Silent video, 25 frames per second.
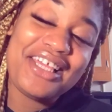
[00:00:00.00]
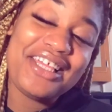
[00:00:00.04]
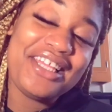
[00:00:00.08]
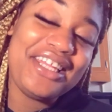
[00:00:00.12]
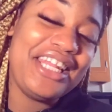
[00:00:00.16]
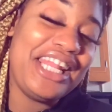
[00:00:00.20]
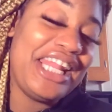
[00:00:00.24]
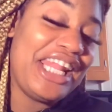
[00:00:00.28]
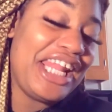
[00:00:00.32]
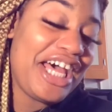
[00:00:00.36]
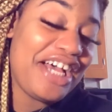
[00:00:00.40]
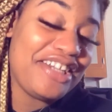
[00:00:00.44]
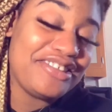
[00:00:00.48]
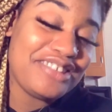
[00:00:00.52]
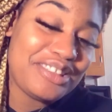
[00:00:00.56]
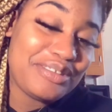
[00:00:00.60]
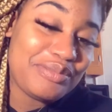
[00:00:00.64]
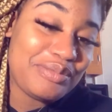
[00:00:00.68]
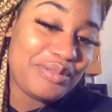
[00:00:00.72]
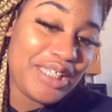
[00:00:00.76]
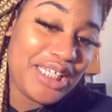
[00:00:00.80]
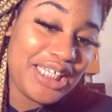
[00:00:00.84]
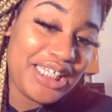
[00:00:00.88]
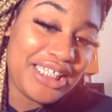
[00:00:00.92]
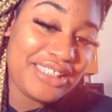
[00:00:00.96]
loved
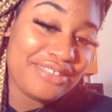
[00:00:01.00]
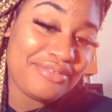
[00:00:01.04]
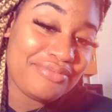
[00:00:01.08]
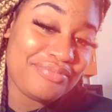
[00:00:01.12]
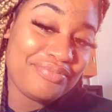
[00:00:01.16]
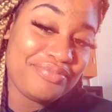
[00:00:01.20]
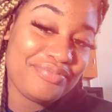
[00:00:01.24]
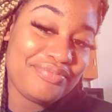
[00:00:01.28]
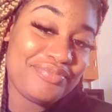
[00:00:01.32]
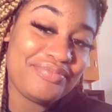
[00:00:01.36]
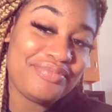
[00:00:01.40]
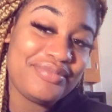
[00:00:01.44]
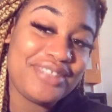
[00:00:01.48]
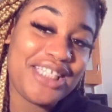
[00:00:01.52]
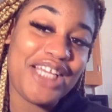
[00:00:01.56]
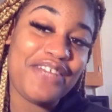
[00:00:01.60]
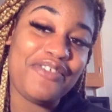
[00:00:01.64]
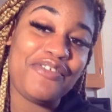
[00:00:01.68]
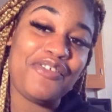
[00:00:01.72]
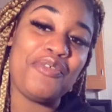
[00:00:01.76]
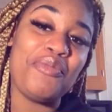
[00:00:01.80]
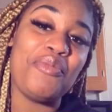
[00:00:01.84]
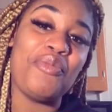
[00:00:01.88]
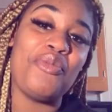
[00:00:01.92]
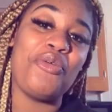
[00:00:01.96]
me
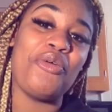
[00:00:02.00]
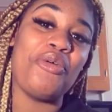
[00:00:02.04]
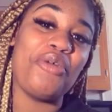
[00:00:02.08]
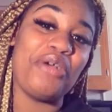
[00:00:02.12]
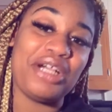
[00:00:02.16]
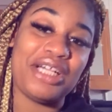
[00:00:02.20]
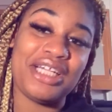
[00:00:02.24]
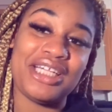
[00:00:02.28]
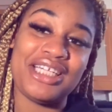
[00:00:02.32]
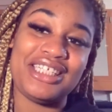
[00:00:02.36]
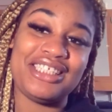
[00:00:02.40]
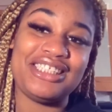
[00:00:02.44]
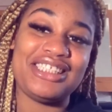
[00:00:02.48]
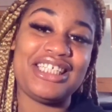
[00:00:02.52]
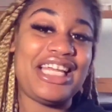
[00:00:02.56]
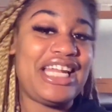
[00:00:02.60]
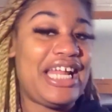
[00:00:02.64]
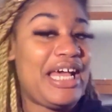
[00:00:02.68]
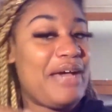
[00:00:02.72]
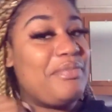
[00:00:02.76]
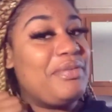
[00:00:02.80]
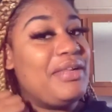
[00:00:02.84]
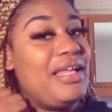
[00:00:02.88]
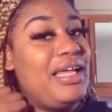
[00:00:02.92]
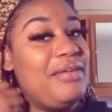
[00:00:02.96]
even more that
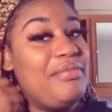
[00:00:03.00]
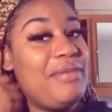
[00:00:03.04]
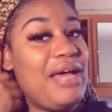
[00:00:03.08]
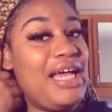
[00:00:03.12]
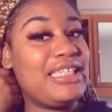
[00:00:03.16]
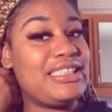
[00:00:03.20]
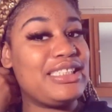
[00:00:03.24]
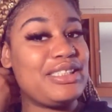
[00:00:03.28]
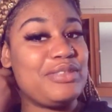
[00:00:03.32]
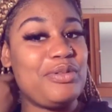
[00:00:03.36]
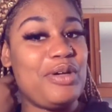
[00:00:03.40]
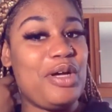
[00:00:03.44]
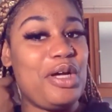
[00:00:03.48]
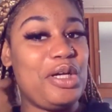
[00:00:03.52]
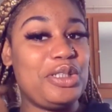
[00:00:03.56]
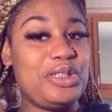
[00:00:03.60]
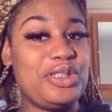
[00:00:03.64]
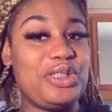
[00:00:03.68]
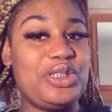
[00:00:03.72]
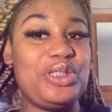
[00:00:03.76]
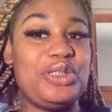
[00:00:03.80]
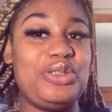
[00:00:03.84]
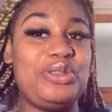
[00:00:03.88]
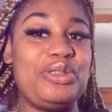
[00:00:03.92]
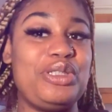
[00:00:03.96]
I played basketball and
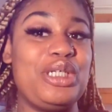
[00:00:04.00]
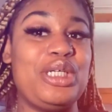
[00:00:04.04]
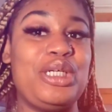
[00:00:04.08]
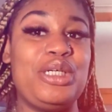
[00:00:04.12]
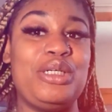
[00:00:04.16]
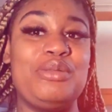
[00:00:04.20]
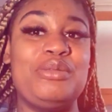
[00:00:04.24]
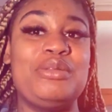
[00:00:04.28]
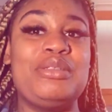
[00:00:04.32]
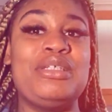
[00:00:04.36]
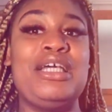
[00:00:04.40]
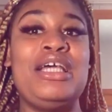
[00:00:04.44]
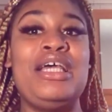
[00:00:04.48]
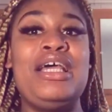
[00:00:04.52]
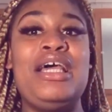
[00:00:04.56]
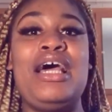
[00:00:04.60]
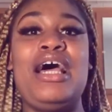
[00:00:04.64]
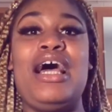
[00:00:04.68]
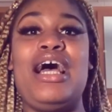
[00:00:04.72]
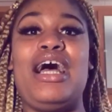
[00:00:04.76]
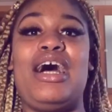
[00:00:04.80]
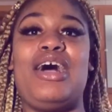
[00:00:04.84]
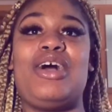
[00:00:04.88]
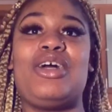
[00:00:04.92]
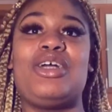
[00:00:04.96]
showed him
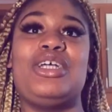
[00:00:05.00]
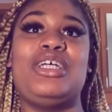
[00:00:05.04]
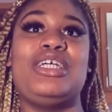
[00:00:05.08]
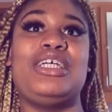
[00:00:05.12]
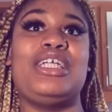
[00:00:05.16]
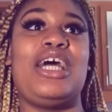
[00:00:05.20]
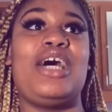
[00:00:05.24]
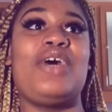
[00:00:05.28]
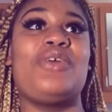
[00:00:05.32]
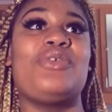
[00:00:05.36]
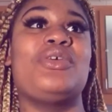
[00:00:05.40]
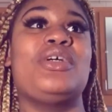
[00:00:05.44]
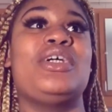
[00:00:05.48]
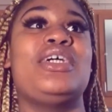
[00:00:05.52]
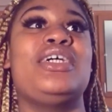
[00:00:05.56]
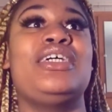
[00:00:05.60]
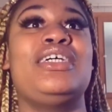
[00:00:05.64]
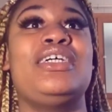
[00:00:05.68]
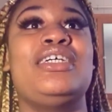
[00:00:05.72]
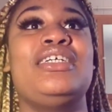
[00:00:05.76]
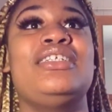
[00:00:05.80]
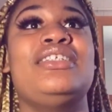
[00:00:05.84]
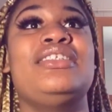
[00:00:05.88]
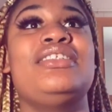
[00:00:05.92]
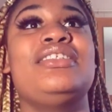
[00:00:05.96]
how good I
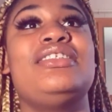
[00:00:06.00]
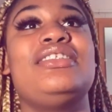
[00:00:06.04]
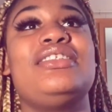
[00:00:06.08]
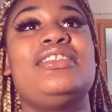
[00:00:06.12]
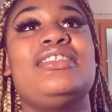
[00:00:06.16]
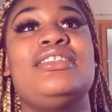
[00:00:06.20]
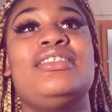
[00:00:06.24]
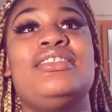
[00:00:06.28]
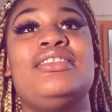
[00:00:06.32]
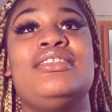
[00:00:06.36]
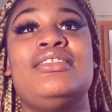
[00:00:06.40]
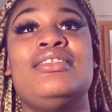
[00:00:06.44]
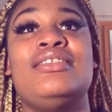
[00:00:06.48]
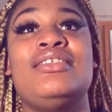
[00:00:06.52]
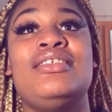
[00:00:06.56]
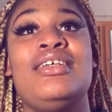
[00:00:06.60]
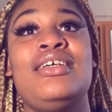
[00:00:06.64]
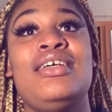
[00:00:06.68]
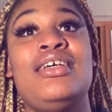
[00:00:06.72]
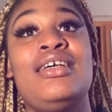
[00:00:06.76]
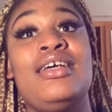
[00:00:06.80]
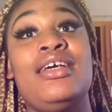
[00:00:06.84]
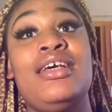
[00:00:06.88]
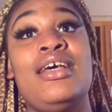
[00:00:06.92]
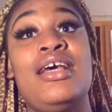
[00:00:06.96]
was, and
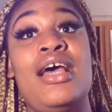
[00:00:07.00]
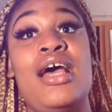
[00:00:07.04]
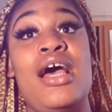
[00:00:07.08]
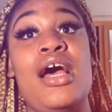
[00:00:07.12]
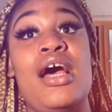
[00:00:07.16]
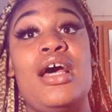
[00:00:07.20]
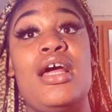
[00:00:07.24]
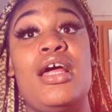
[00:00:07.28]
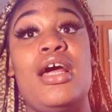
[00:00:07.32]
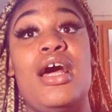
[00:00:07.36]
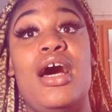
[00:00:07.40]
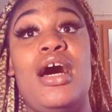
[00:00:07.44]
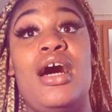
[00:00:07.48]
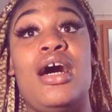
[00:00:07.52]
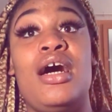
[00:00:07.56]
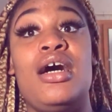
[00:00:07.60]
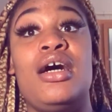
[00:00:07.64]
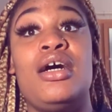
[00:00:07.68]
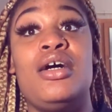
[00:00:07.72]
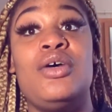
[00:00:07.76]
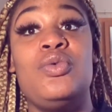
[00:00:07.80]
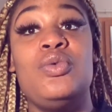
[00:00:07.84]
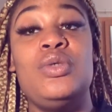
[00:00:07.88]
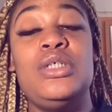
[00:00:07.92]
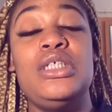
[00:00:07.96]

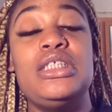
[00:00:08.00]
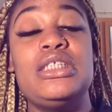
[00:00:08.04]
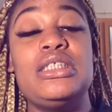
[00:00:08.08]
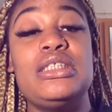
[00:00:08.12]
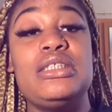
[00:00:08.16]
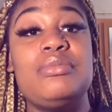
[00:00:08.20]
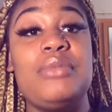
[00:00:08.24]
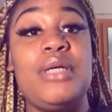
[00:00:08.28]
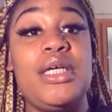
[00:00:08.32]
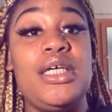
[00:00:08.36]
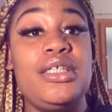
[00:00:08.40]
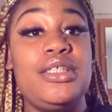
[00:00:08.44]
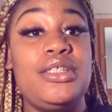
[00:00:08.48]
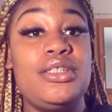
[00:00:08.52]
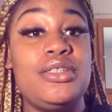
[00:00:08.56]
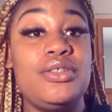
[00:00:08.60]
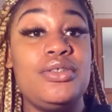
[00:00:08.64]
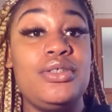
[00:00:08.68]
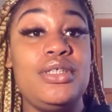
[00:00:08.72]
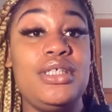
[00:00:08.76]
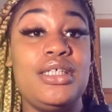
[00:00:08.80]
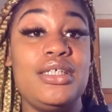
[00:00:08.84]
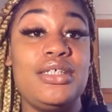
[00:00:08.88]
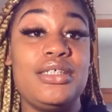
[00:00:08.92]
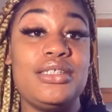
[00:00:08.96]
we just made 2
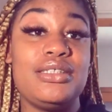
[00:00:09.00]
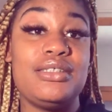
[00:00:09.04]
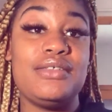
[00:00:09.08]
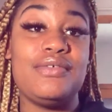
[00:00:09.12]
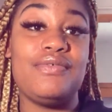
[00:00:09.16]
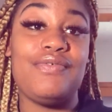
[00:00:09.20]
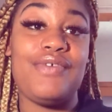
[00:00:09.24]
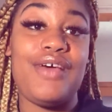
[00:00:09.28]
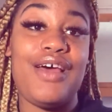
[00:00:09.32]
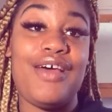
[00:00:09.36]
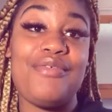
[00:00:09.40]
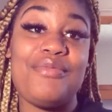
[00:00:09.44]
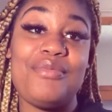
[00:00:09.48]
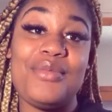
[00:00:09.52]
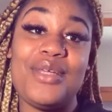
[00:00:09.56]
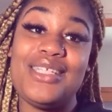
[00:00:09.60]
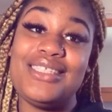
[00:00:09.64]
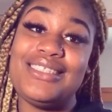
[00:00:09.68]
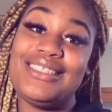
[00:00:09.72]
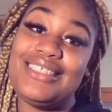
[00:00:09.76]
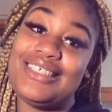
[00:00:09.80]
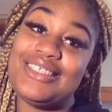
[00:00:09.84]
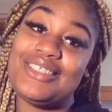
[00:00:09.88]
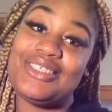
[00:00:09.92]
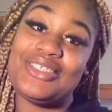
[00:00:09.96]
years and 5
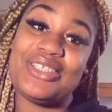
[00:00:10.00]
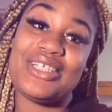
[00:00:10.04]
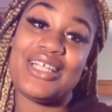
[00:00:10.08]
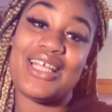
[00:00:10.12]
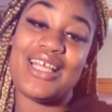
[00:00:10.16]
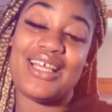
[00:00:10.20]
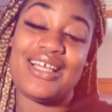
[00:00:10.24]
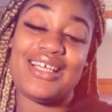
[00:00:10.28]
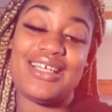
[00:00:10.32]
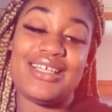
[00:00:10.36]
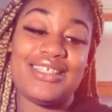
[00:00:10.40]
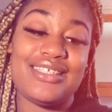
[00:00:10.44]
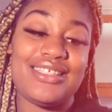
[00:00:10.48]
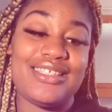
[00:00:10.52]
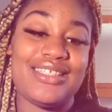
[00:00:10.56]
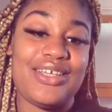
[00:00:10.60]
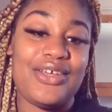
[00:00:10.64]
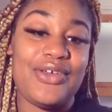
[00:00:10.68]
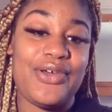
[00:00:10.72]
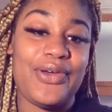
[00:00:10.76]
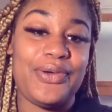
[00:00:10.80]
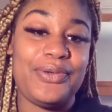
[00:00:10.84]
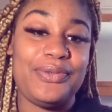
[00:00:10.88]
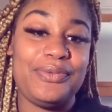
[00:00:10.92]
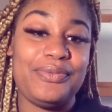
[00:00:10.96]
months yesterday,
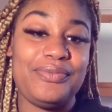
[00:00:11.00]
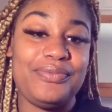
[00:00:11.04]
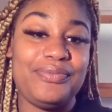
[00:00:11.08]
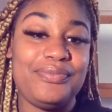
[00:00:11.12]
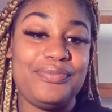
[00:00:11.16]
so